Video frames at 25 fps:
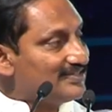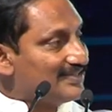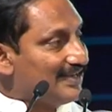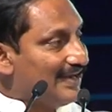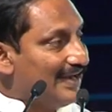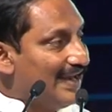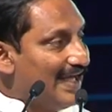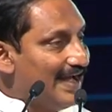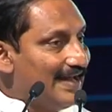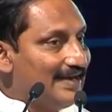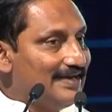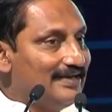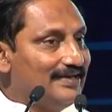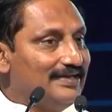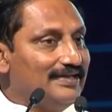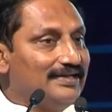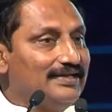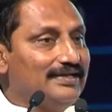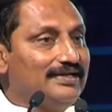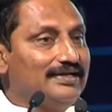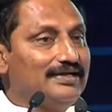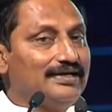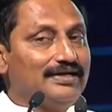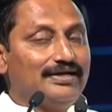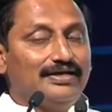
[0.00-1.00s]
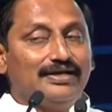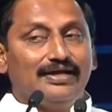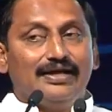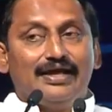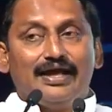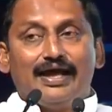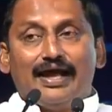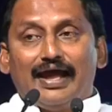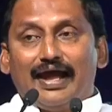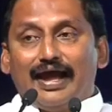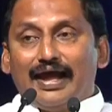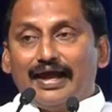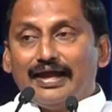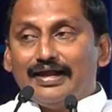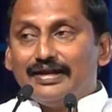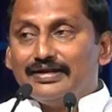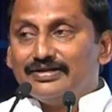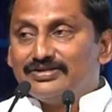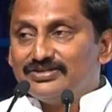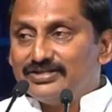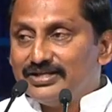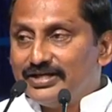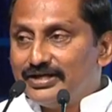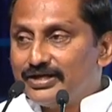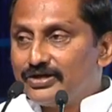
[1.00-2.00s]
landing
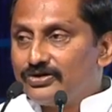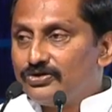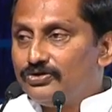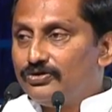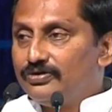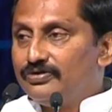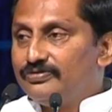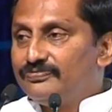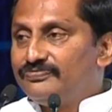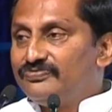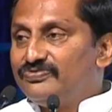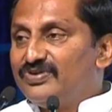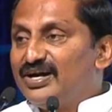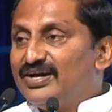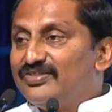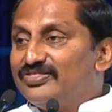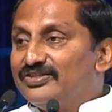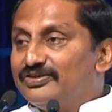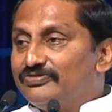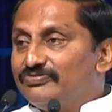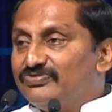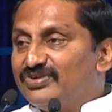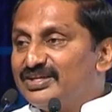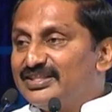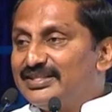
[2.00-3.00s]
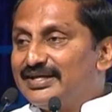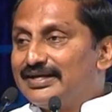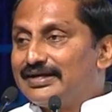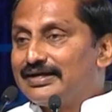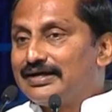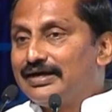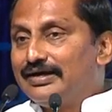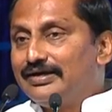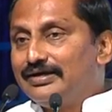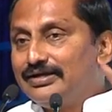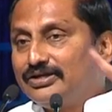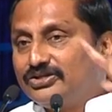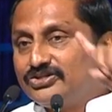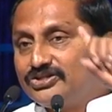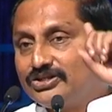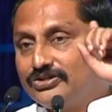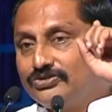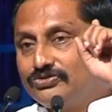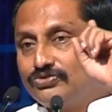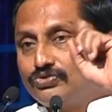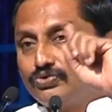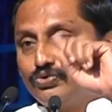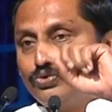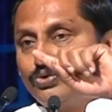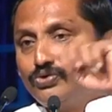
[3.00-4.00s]
and takeoff and the weather
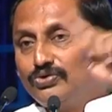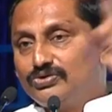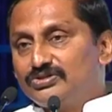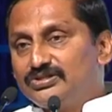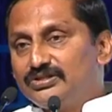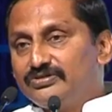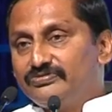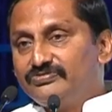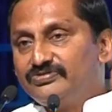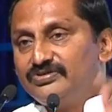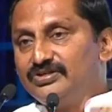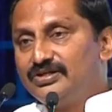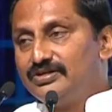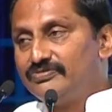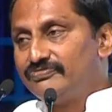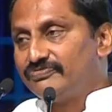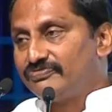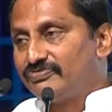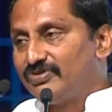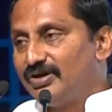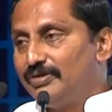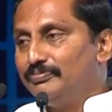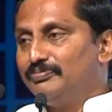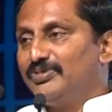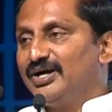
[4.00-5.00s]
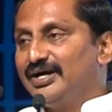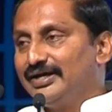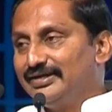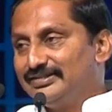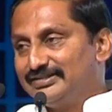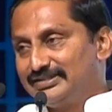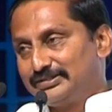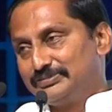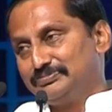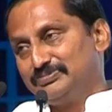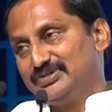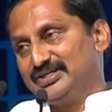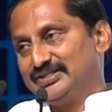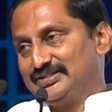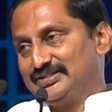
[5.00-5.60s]
condition throughout the world from Hyderabad.